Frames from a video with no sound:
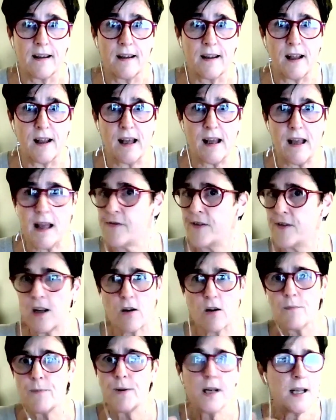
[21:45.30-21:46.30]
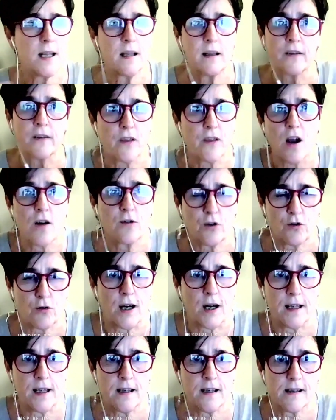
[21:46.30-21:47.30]
every company is now
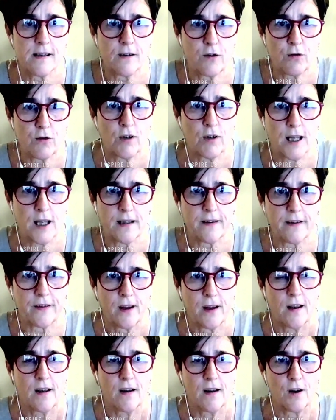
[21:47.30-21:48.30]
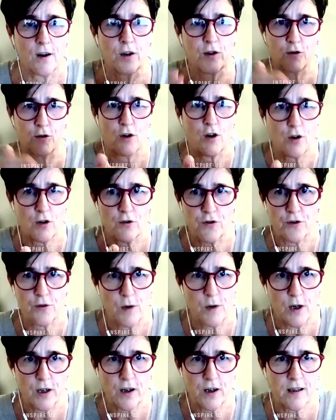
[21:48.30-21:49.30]
trying to get a drug on the
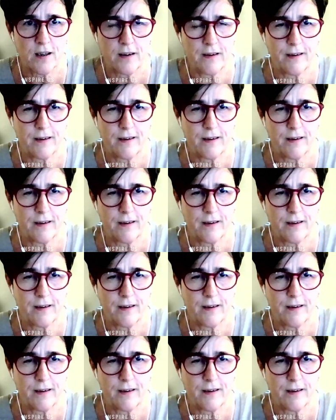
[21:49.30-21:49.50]
market